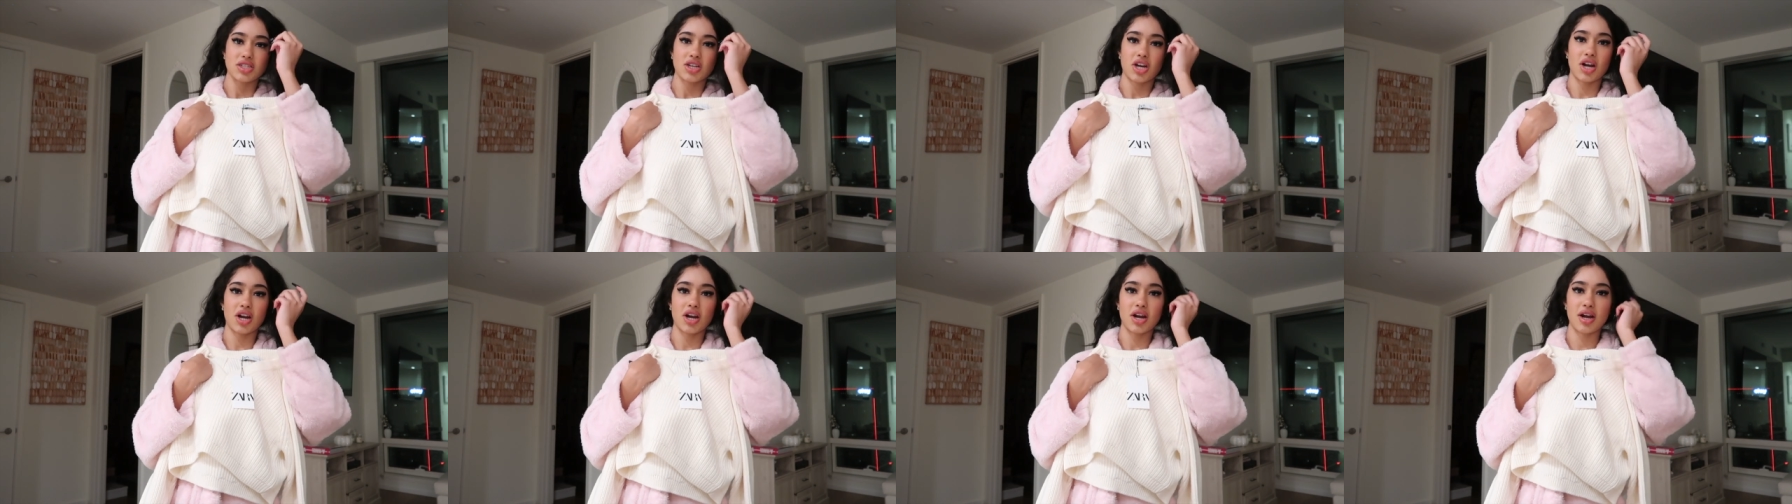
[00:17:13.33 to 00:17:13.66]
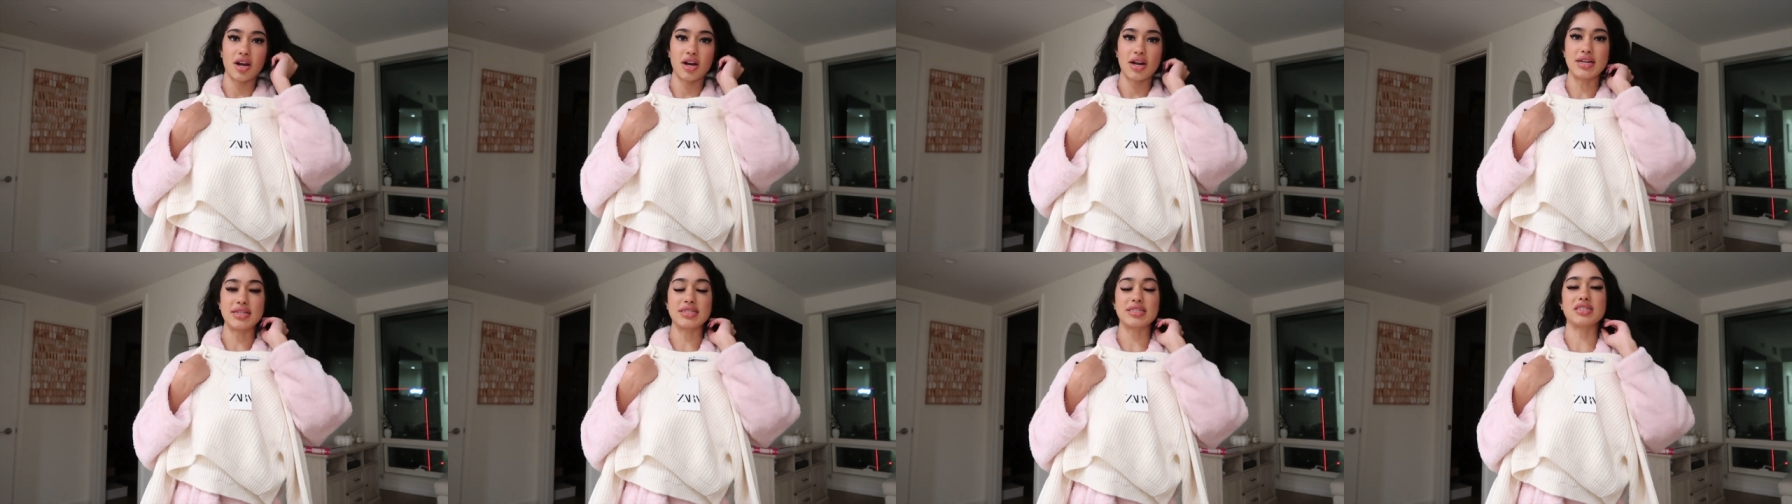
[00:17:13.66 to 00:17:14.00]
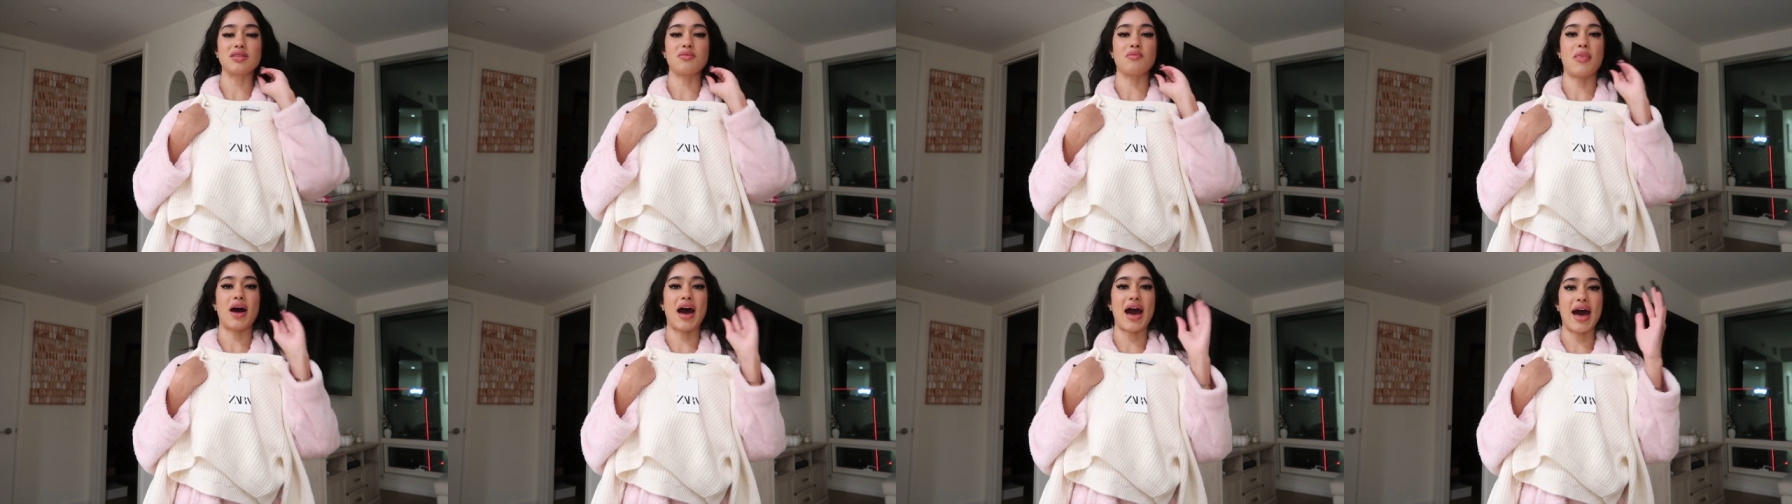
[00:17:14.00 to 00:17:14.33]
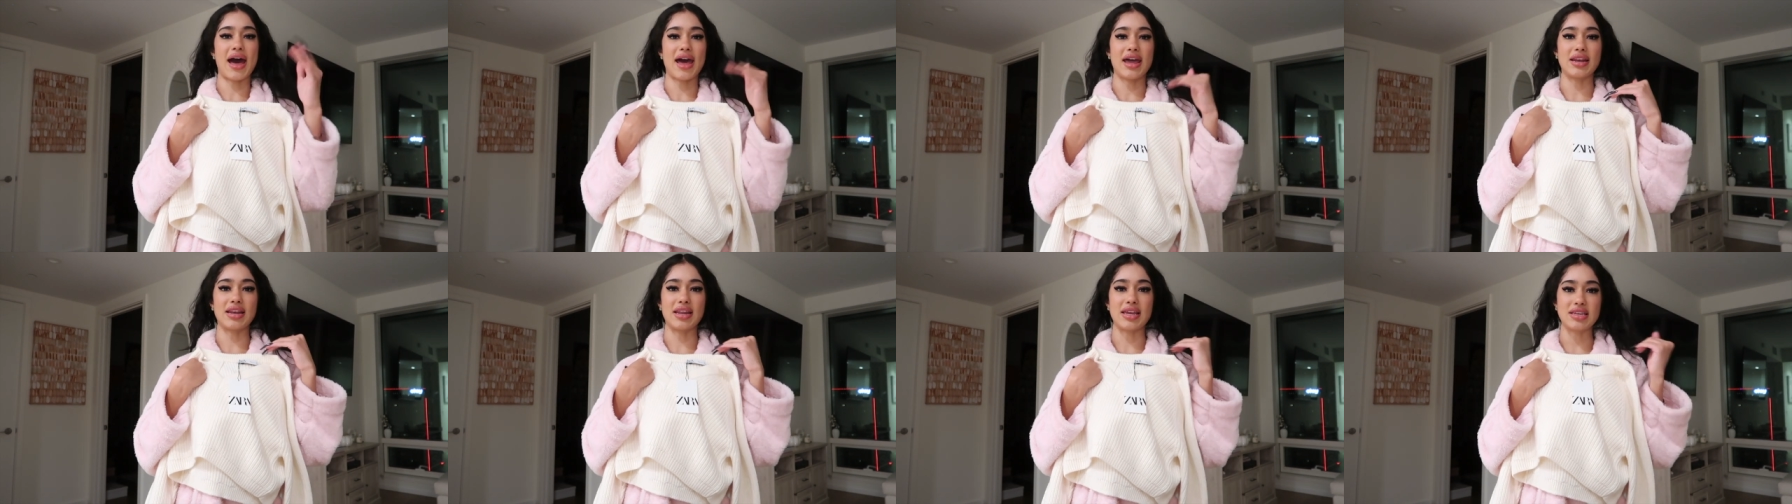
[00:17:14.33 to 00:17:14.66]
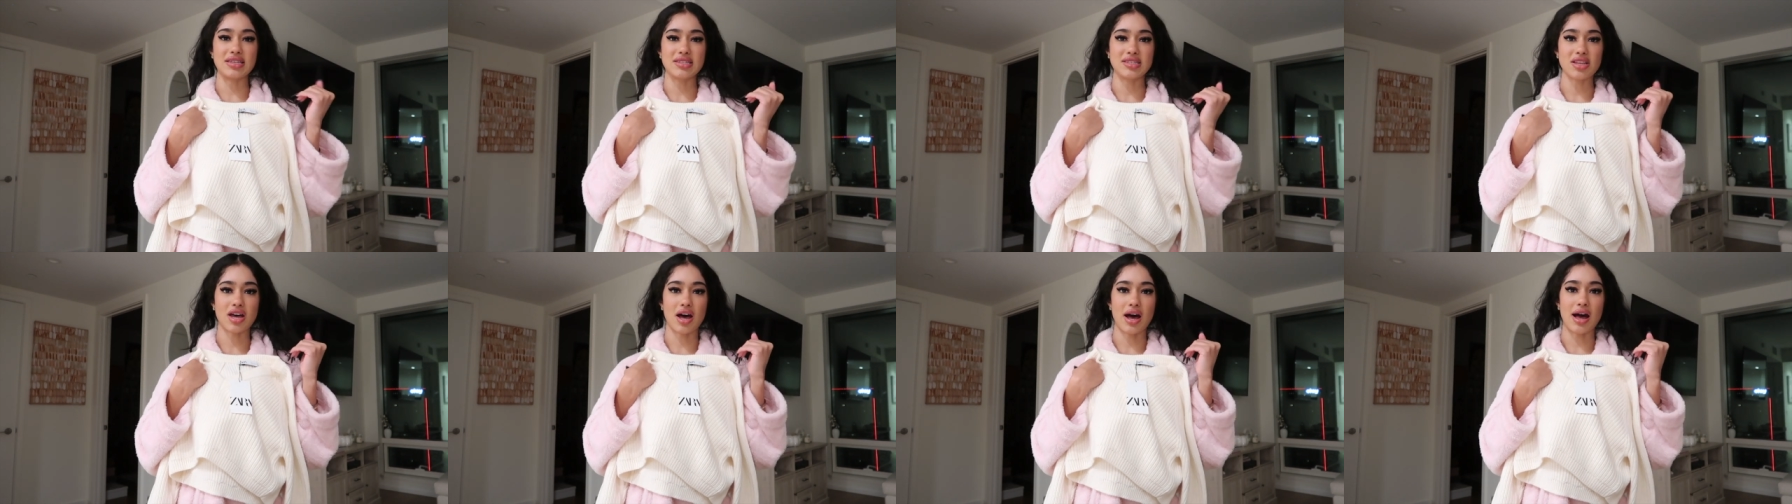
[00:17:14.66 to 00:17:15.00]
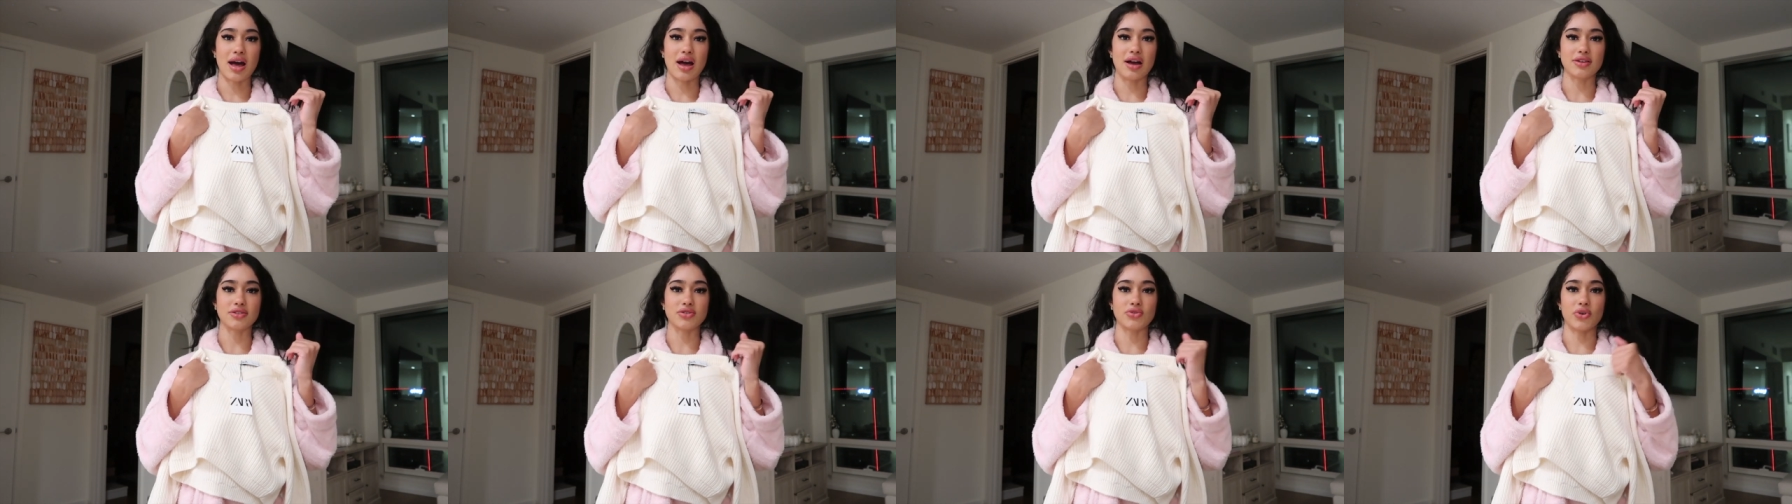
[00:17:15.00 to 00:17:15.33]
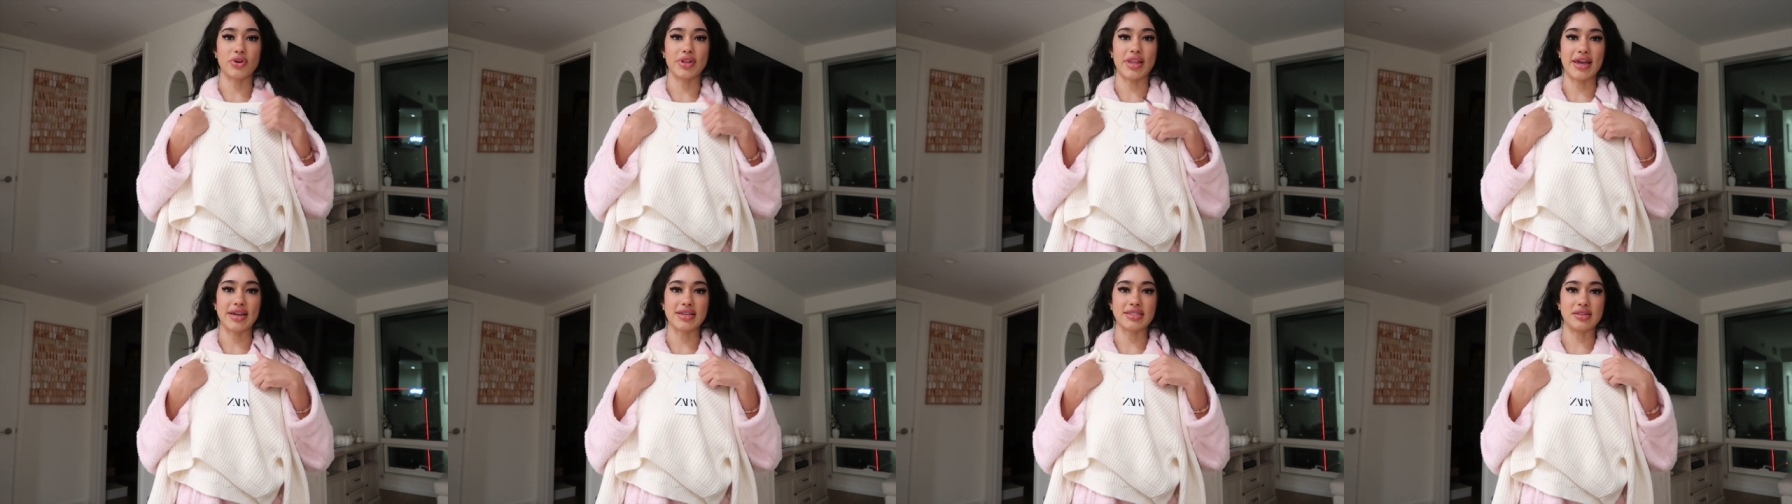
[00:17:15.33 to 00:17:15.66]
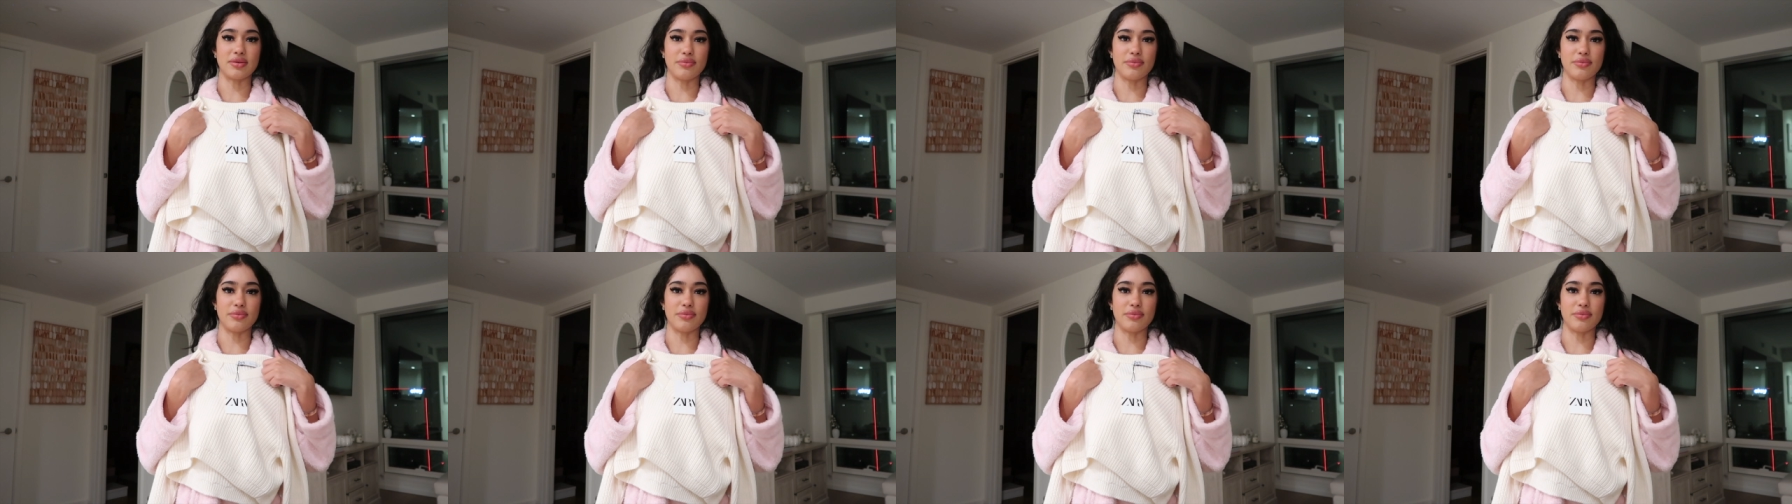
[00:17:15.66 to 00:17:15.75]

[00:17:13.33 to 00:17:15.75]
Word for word: skirt and some high knee socks or like